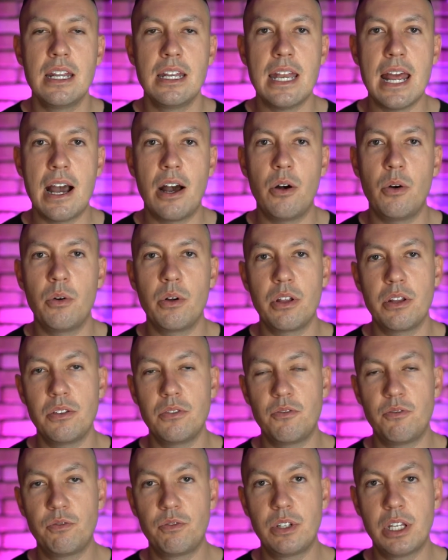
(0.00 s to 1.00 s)
Now,
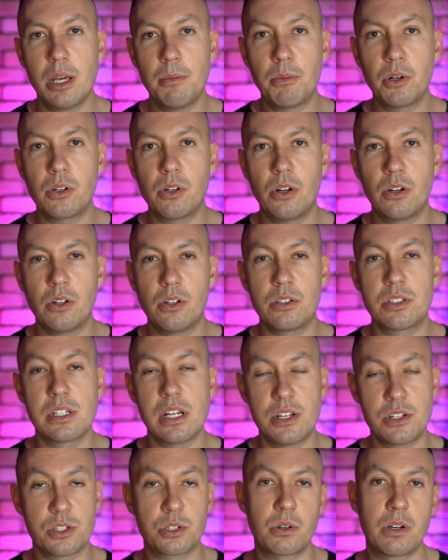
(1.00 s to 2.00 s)
chemical
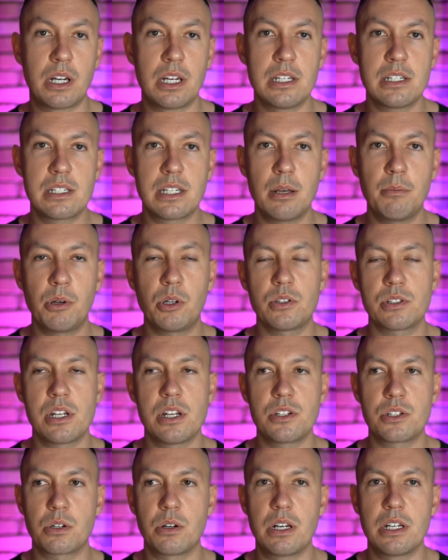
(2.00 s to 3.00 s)
sunscreens, chemical
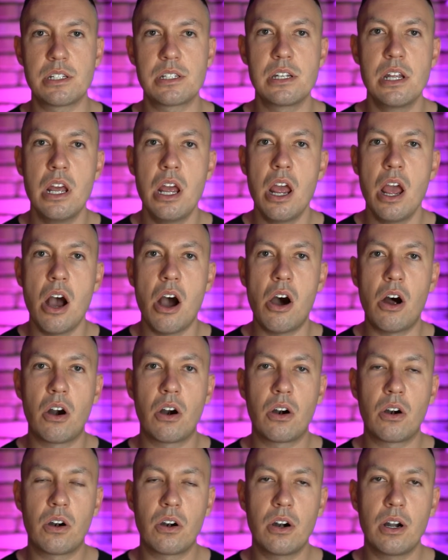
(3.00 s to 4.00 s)
sunscreens
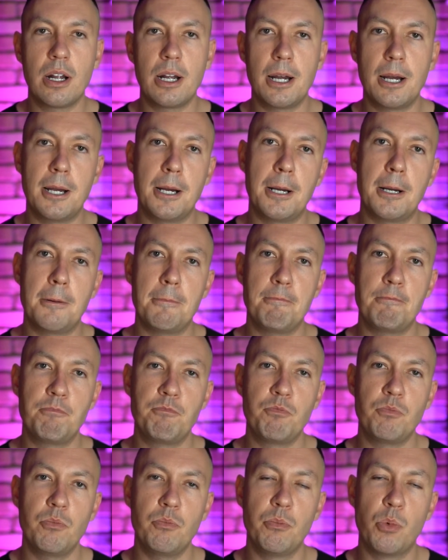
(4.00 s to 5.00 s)
are um,
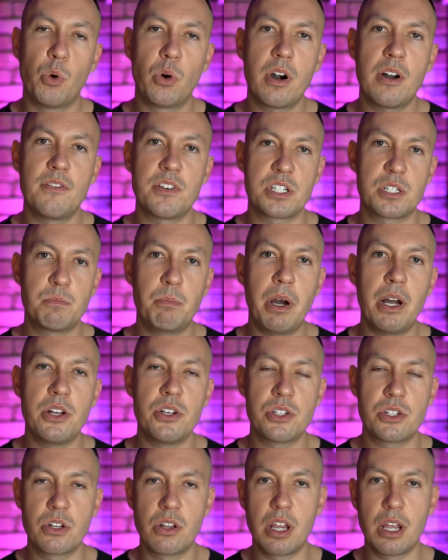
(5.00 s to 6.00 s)
more of a
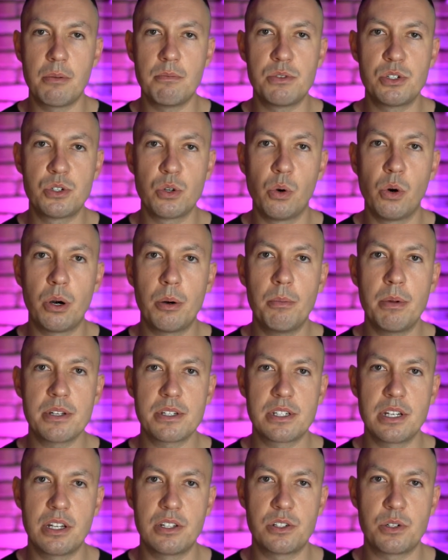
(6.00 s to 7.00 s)
sponge, so they absorb
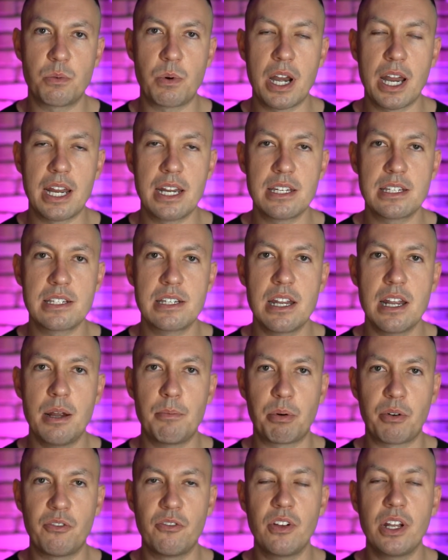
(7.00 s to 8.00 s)
sun's rays,
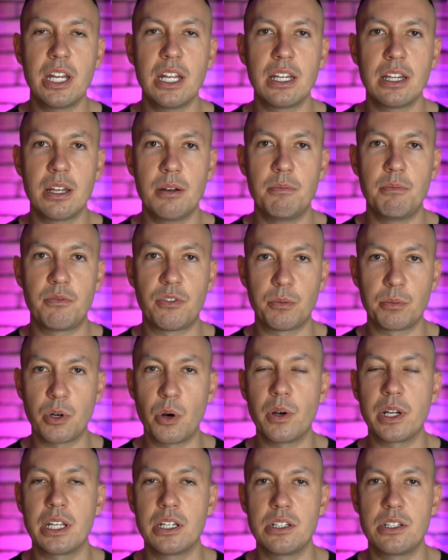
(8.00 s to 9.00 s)
preventing them from
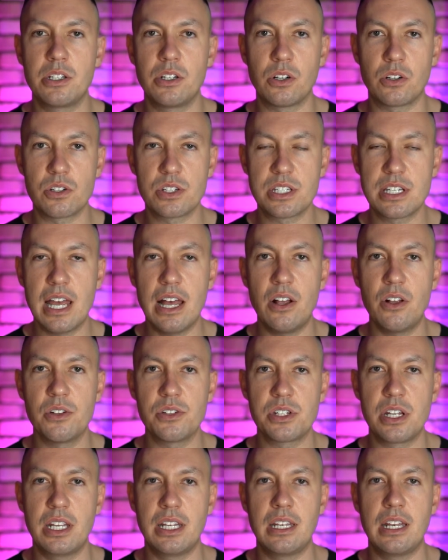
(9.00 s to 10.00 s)
going into your
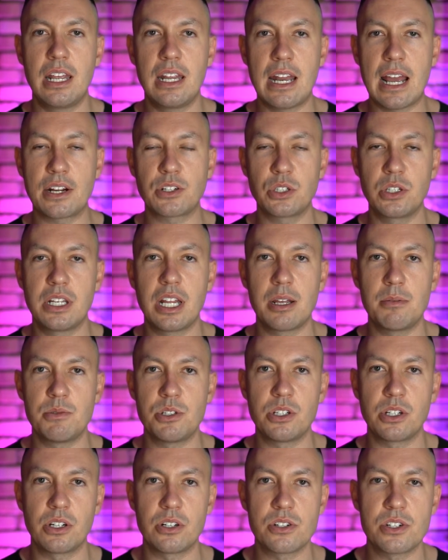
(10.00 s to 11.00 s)
cells and, and actually
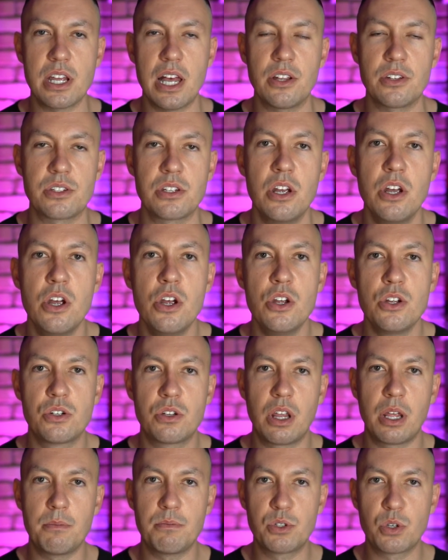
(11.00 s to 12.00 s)
damaging your cells.
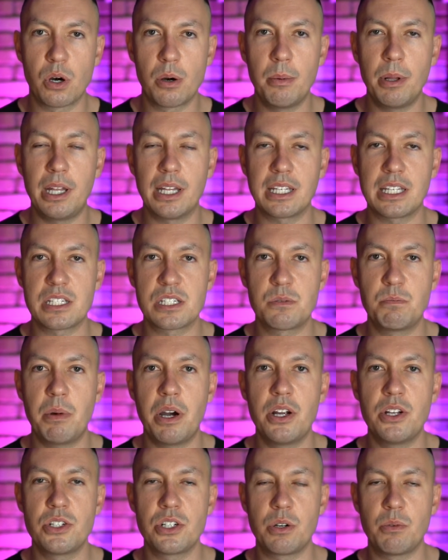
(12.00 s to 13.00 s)
So they absorb it like a
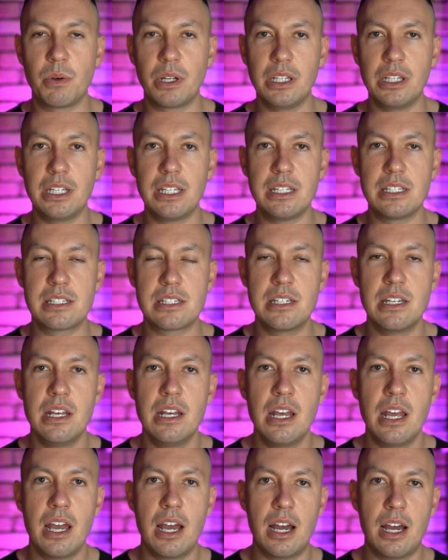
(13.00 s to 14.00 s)
sponge and release
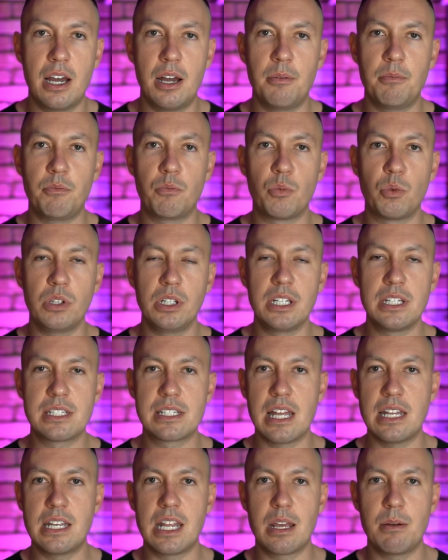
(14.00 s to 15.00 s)
um, release
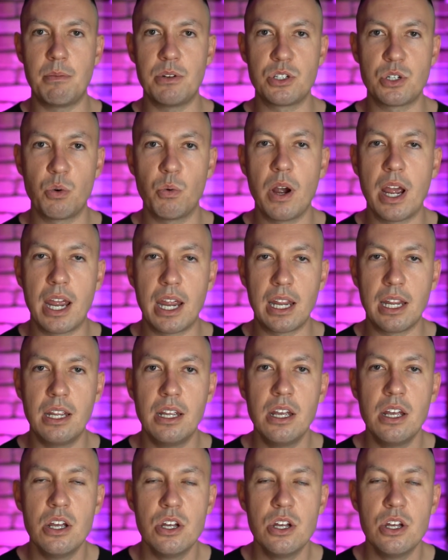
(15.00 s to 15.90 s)
that damage away.